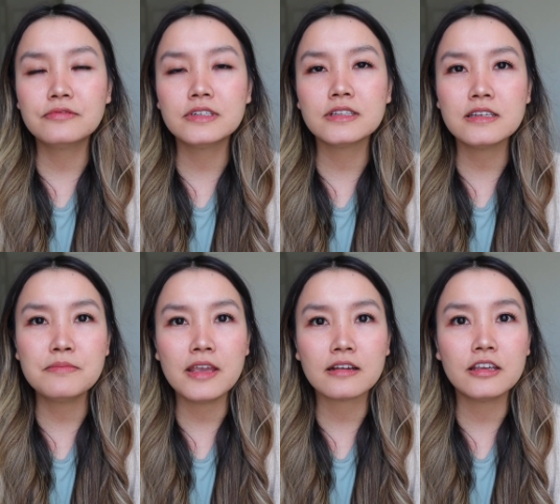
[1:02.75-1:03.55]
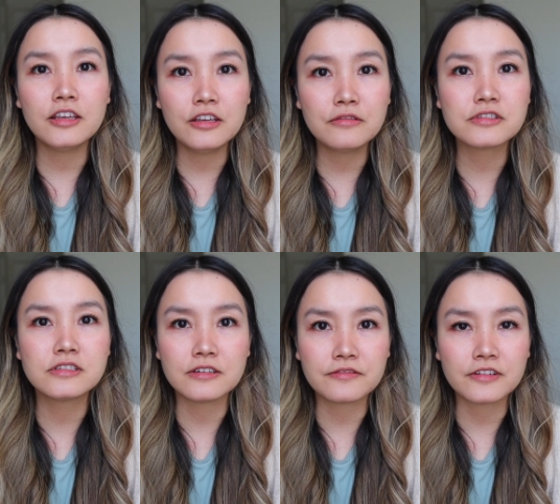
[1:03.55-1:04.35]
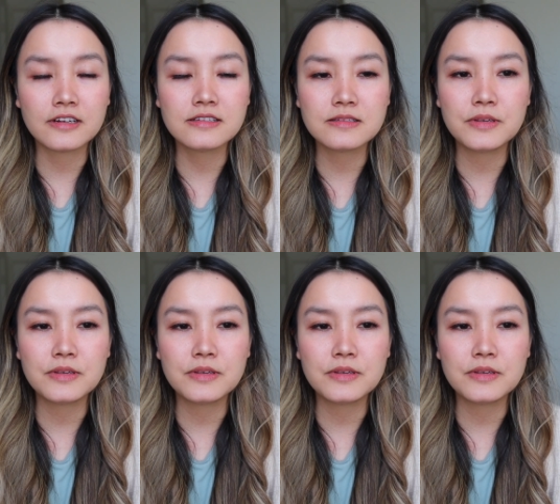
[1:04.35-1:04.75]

really make a huge difference,